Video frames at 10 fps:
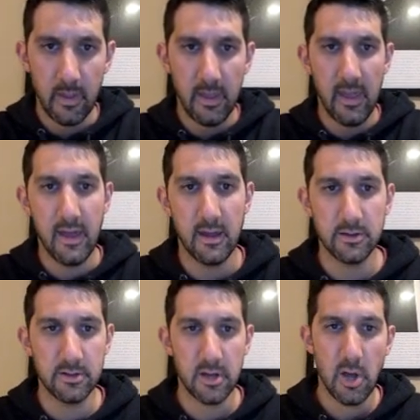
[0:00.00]

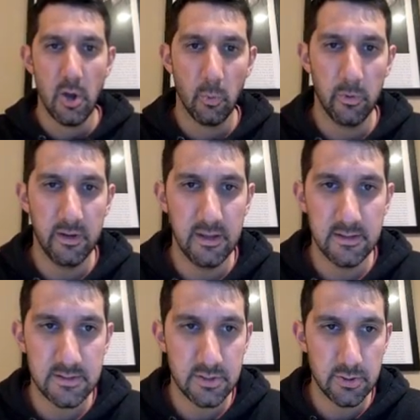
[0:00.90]
and we
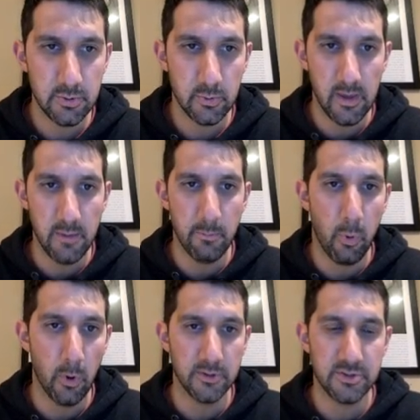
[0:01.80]
need to
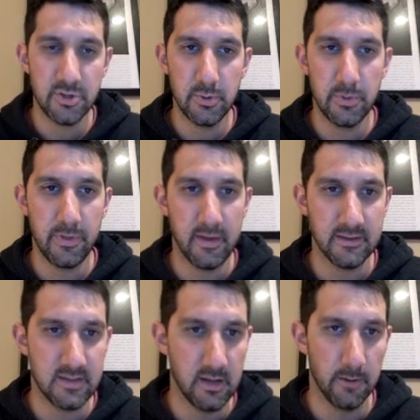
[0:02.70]
import two things
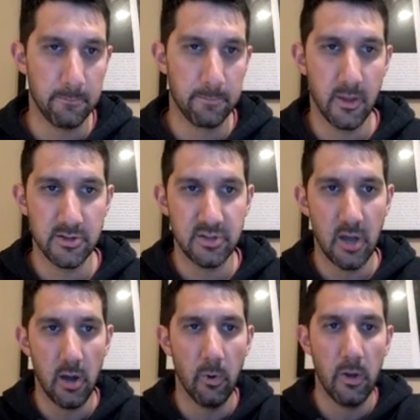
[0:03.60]
here.
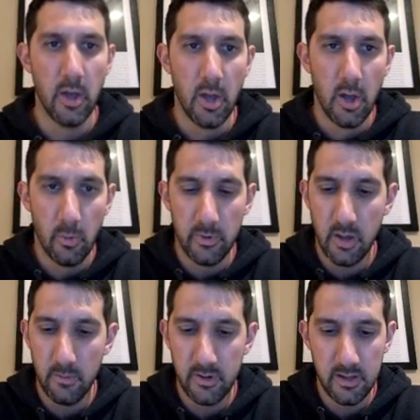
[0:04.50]
So we
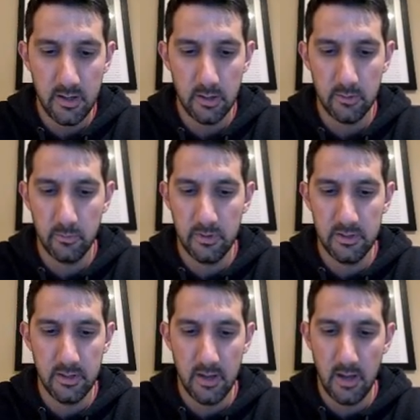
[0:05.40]
come in here and
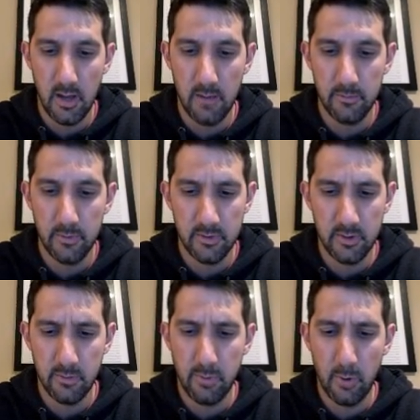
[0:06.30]
we um, they're
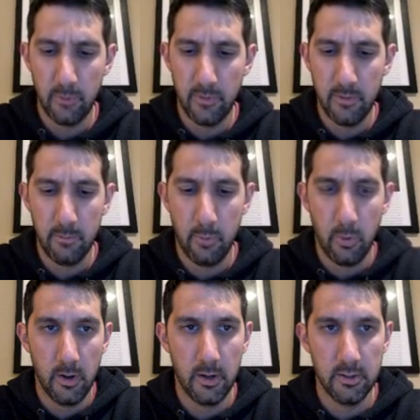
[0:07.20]
both
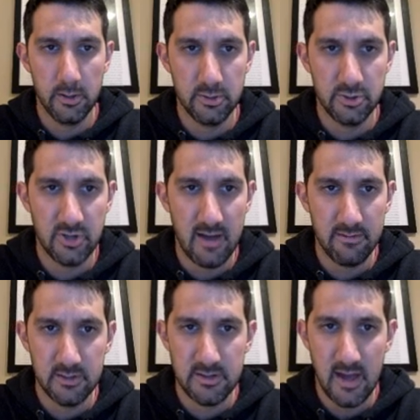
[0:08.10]
import
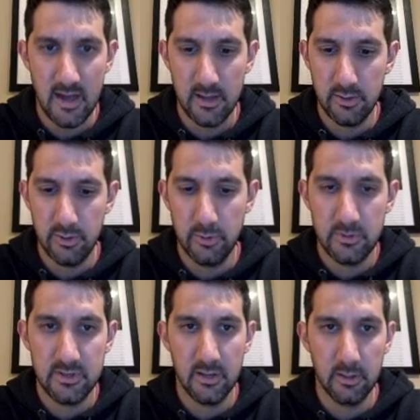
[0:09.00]

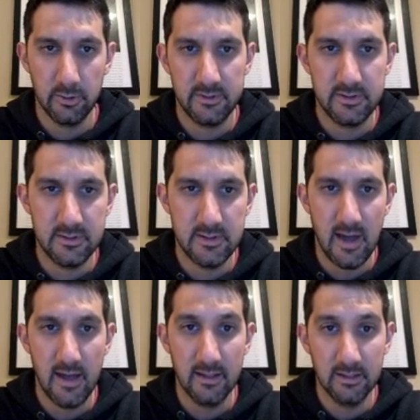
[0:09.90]

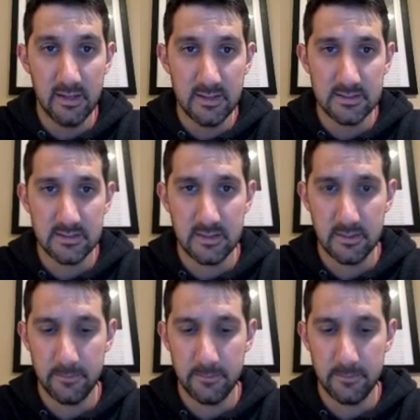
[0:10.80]
java.util.list